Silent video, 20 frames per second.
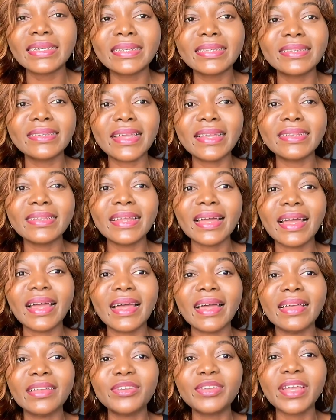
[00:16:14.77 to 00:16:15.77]

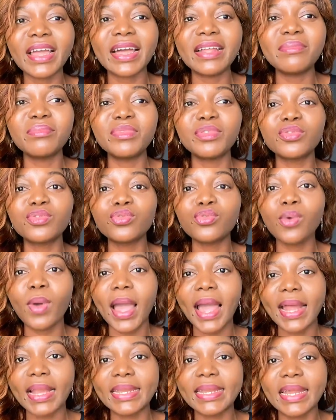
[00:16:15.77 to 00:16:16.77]
you can't be too
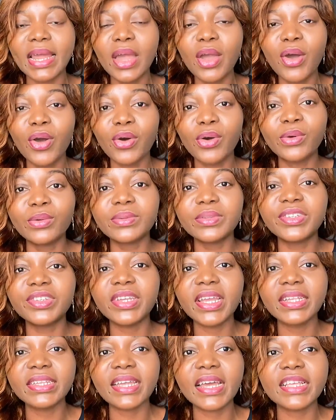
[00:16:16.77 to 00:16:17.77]
hard on
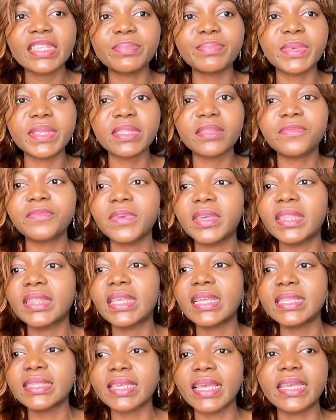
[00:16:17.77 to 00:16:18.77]
gender specific
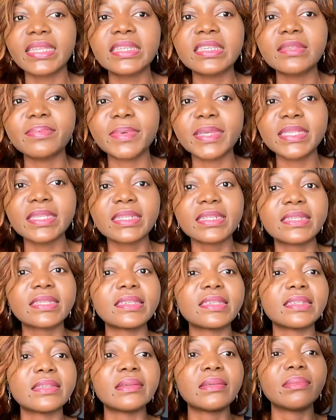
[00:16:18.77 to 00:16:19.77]
things, like this person, it
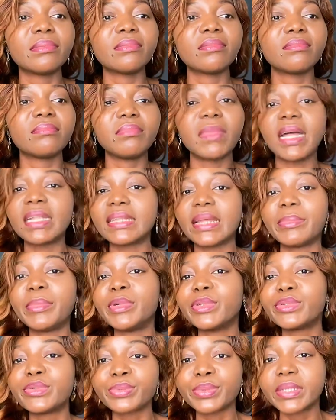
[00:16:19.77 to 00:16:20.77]
is the man that
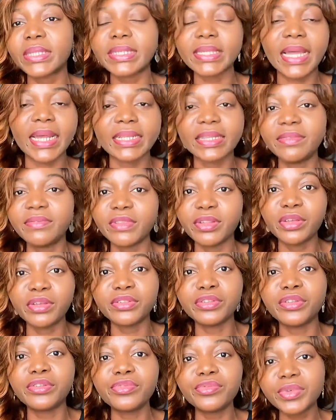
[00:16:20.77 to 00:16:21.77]
must do it, and if he
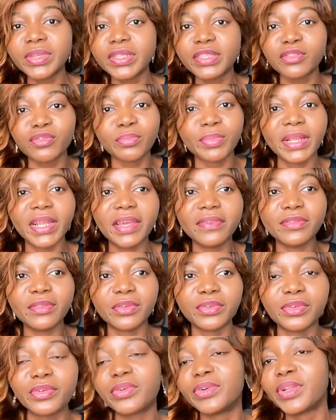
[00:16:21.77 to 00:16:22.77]
does not do it, it will be left
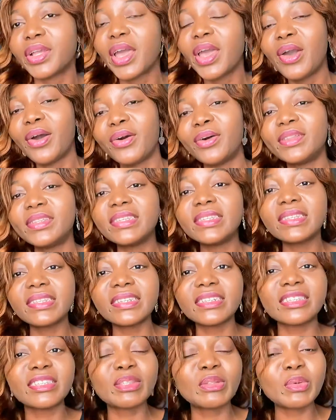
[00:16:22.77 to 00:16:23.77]
undone. Or this
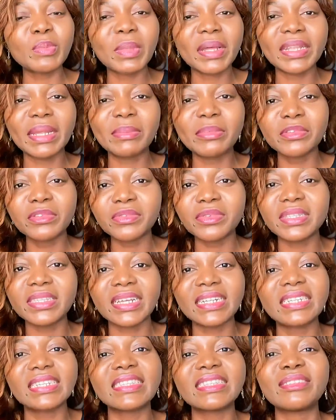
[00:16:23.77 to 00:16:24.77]
thing, it is the woman that must do it,
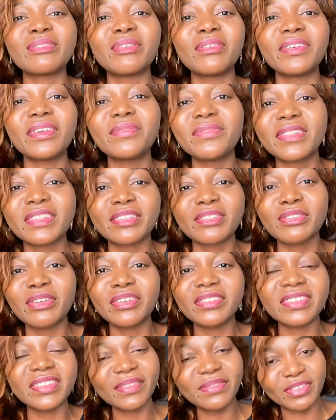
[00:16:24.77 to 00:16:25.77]
and
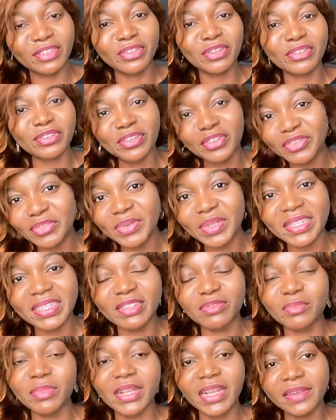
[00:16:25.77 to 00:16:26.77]
if she does not do it,
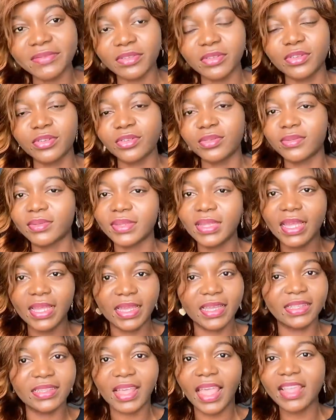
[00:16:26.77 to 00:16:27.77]
it will be left undone.
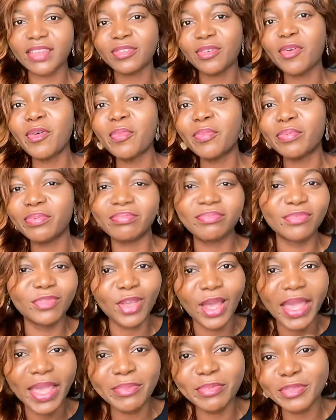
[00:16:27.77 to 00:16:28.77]
I hope you
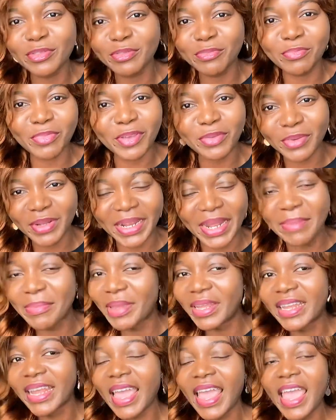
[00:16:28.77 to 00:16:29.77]
are able to pick what I
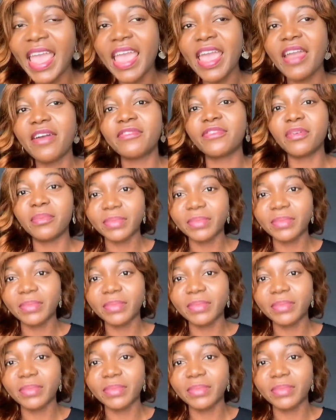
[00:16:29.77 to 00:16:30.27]
mean from